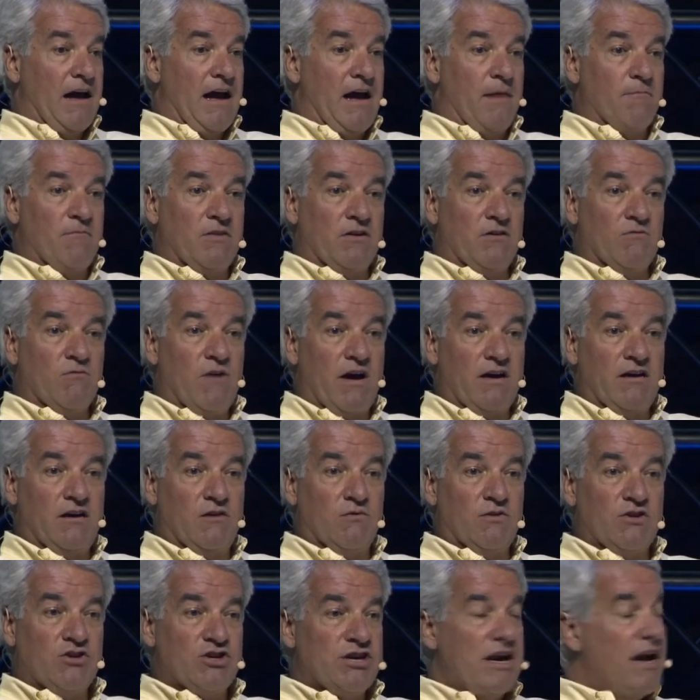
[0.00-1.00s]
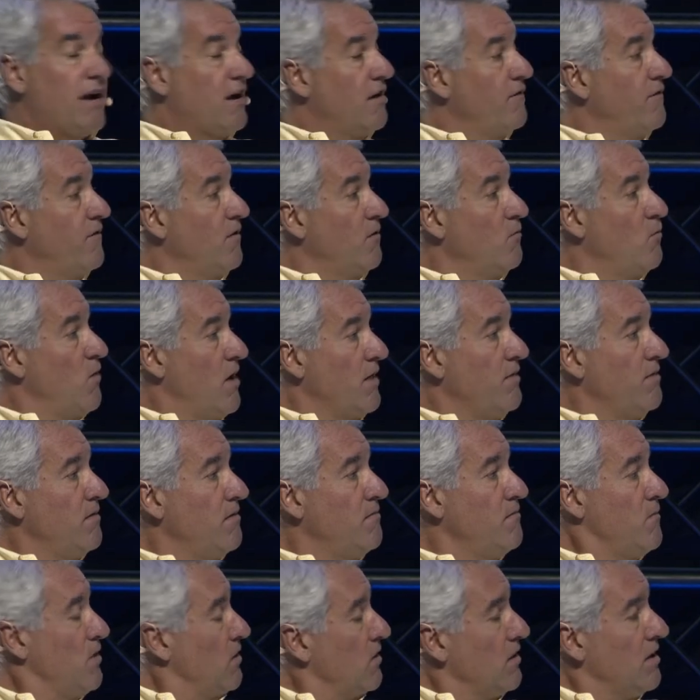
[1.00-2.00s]
I'm going to write you a check for
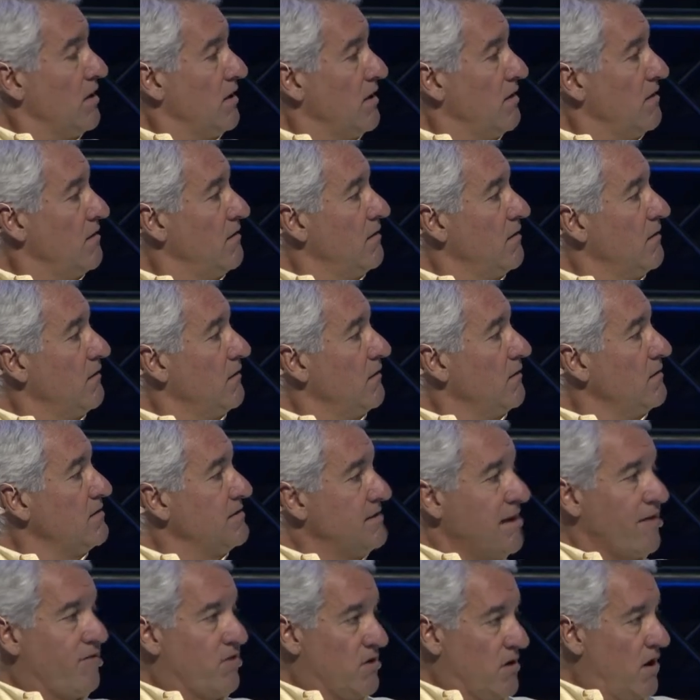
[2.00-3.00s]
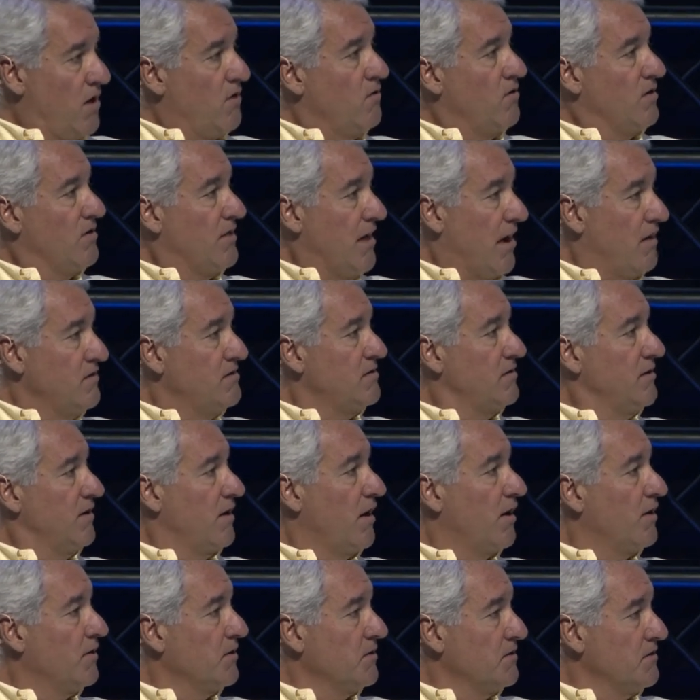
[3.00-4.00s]

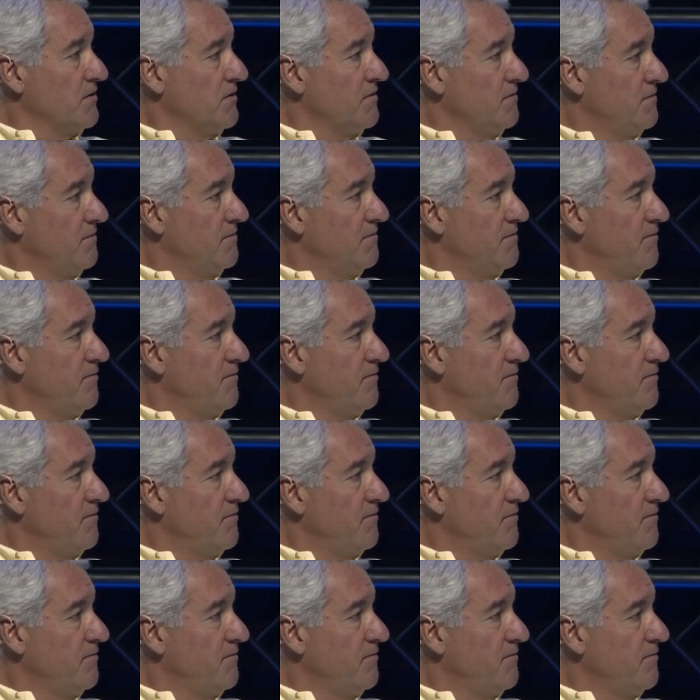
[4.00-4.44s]
$1,700,000.